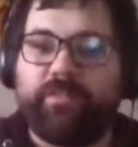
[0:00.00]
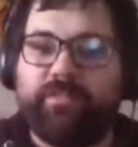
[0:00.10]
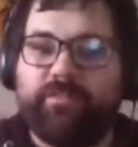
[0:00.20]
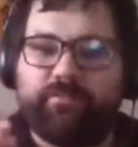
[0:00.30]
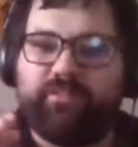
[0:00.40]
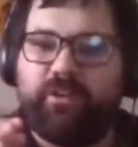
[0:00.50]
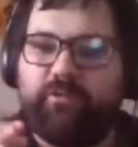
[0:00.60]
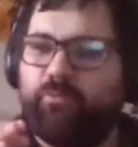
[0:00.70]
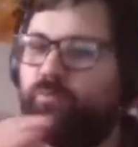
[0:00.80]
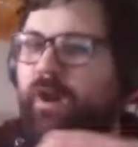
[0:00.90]
It's like,
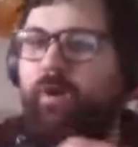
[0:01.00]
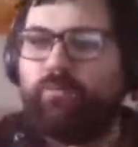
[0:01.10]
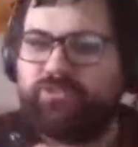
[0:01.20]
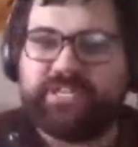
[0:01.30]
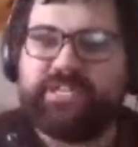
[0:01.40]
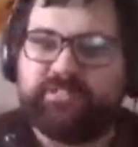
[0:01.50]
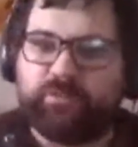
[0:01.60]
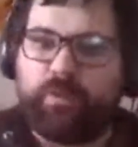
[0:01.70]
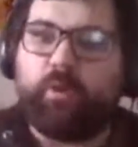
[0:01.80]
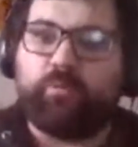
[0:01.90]
wow, the genie is a
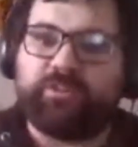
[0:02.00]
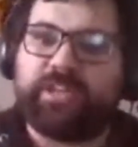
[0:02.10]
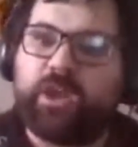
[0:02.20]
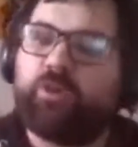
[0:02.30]
well-written character.